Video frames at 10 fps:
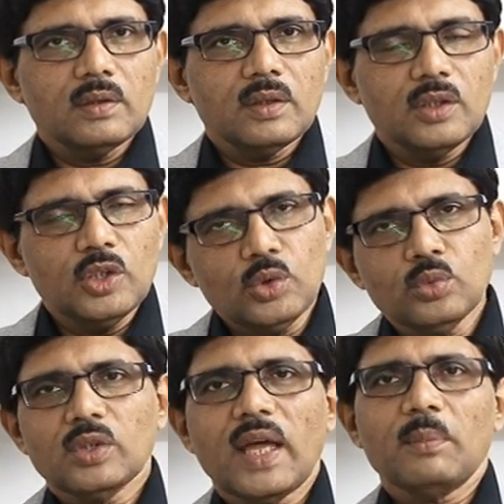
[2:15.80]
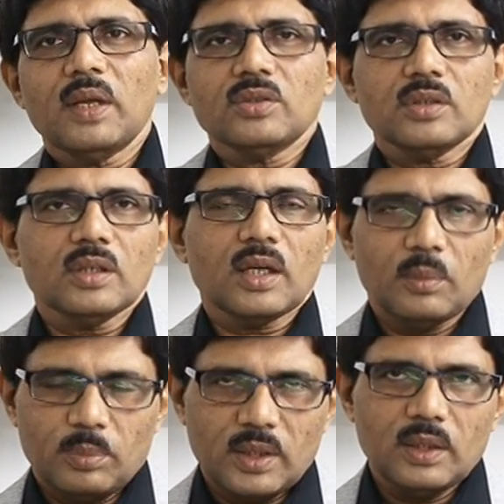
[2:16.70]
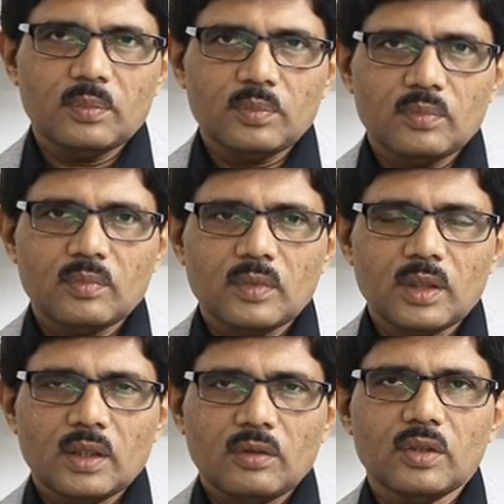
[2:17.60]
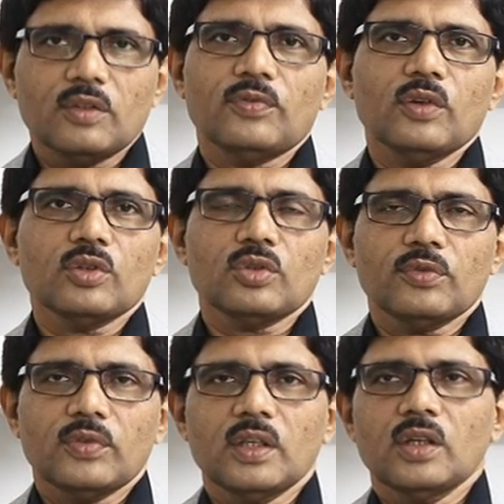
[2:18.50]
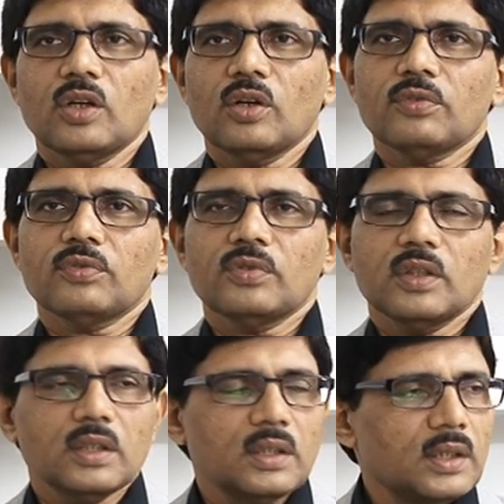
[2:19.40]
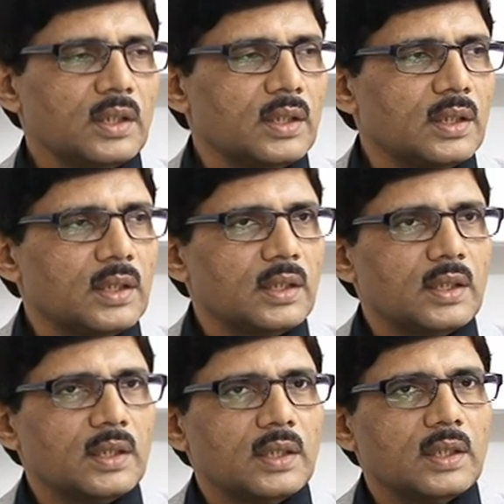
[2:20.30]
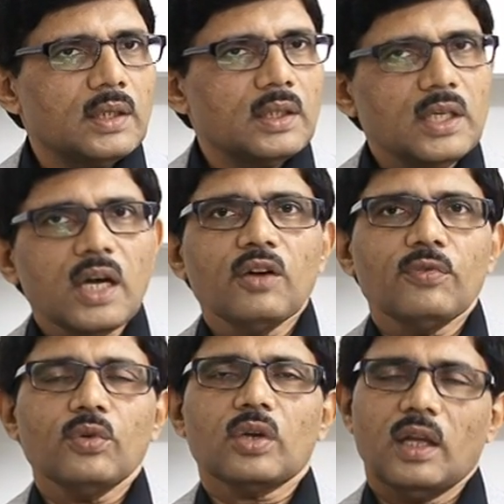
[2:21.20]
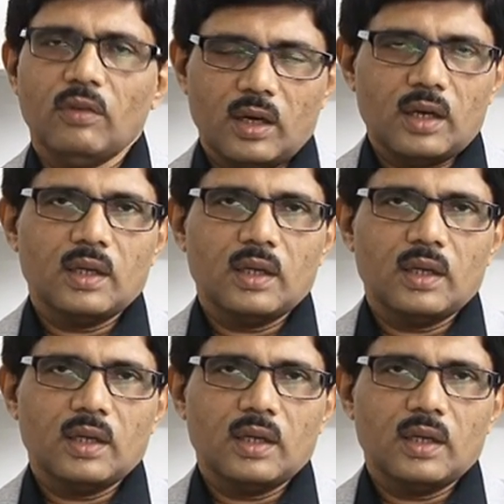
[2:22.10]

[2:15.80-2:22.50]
new dimension company with a philosophy of young forever.